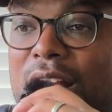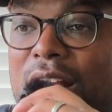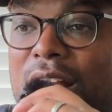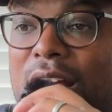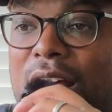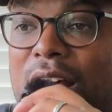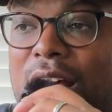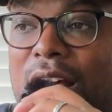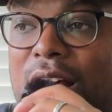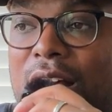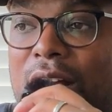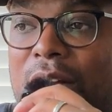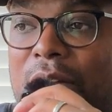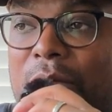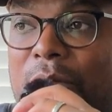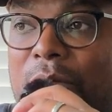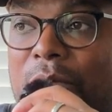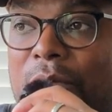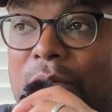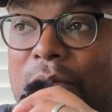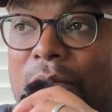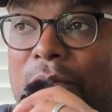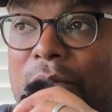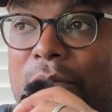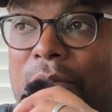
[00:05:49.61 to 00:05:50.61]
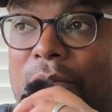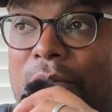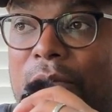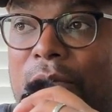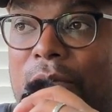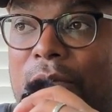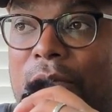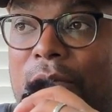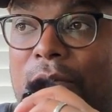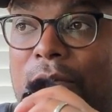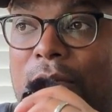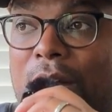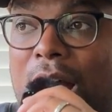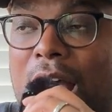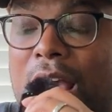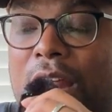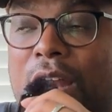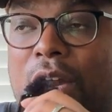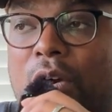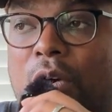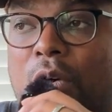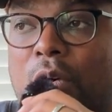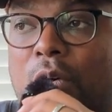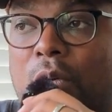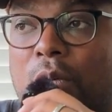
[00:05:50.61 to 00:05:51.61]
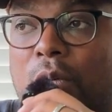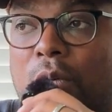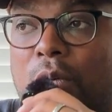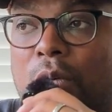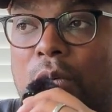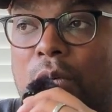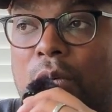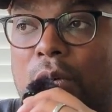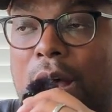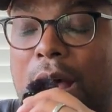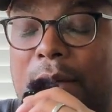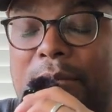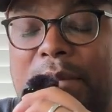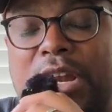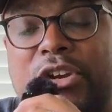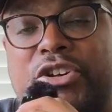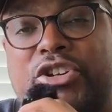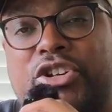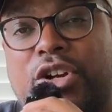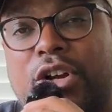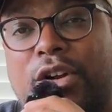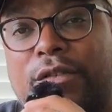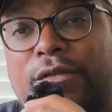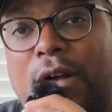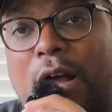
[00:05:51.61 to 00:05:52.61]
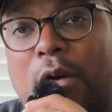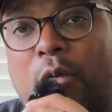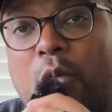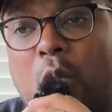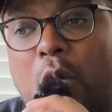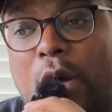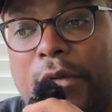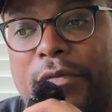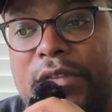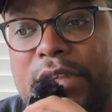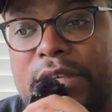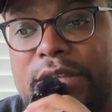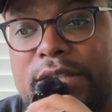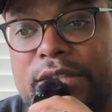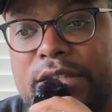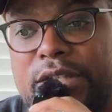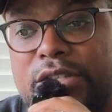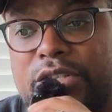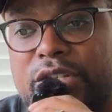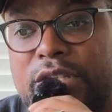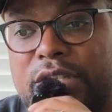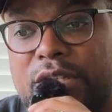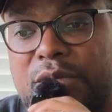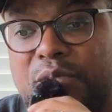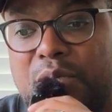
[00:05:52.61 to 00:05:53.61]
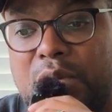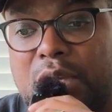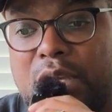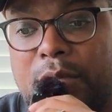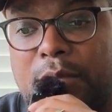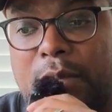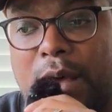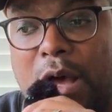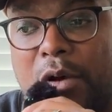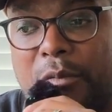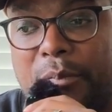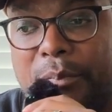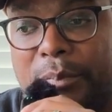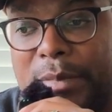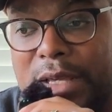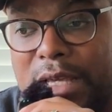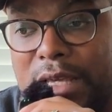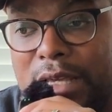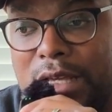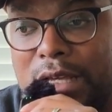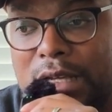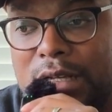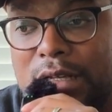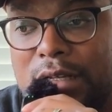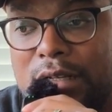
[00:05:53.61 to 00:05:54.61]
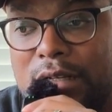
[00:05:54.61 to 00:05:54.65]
I'm not sure if I want this to just be about me.